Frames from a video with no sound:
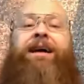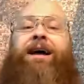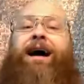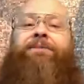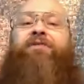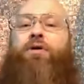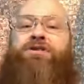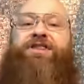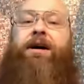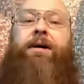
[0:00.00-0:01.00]
I'm
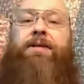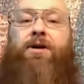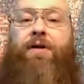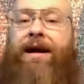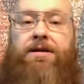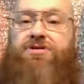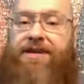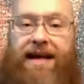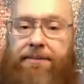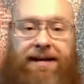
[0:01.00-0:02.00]
focusing on the creditors are
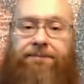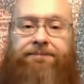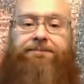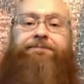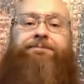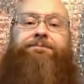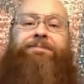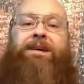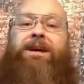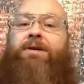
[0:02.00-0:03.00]
coming.
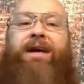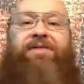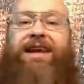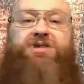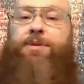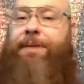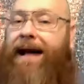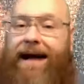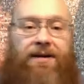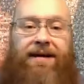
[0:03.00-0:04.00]
I don't have any
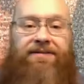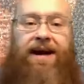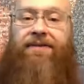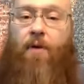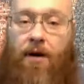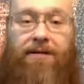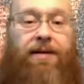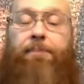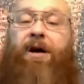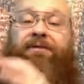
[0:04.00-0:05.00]
supply. I don't have enough oil. And the
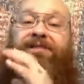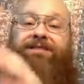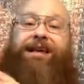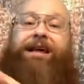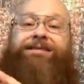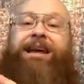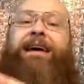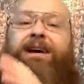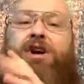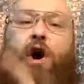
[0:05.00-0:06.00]
prophet says,
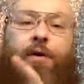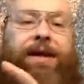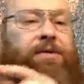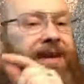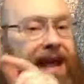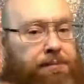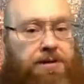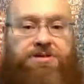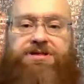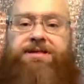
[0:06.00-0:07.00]
go to your
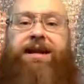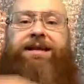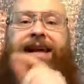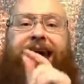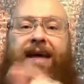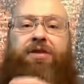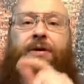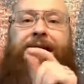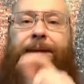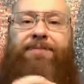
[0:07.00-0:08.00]
neighbors and gather
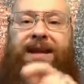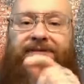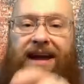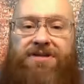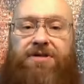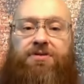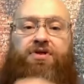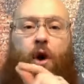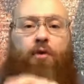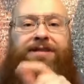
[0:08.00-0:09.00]
empty vessels.
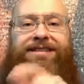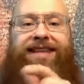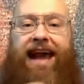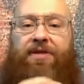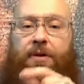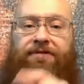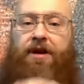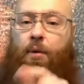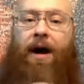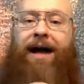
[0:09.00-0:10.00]
Don't just gather a few.
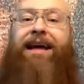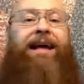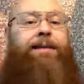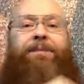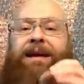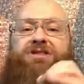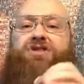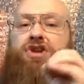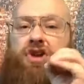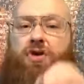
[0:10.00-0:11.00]
Why? Because
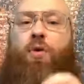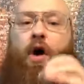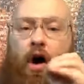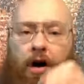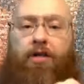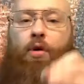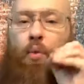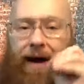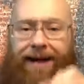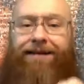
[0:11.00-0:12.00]
you are the
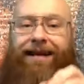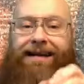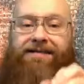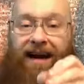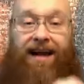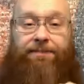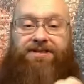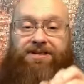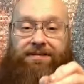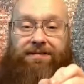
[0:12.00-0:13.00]
one at
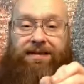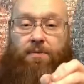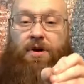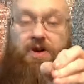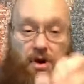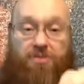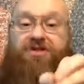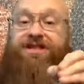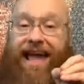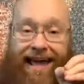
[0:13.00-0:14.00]
times where you
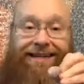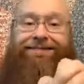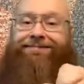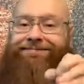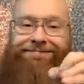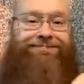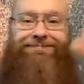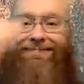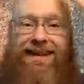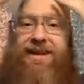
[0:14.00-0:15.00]
set
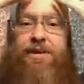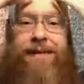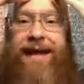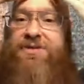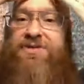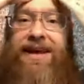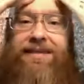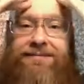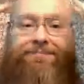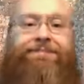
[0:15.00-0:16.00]
in your mindset,
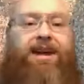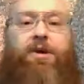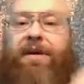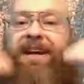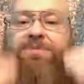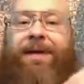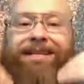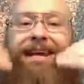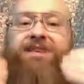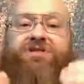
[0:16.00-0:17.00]
in your
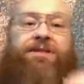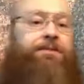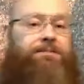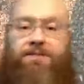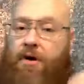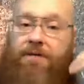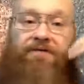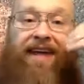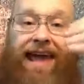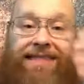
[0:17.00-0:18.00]
expectation, your
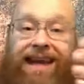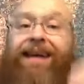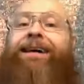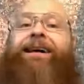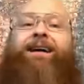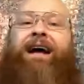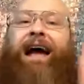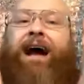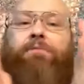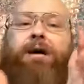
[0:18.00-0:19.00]
faith,
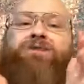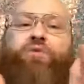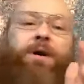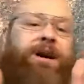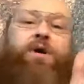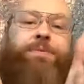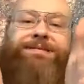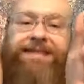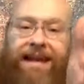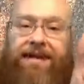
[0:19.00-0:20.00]
how much we're going to
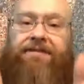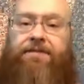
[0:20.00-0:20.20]
receive.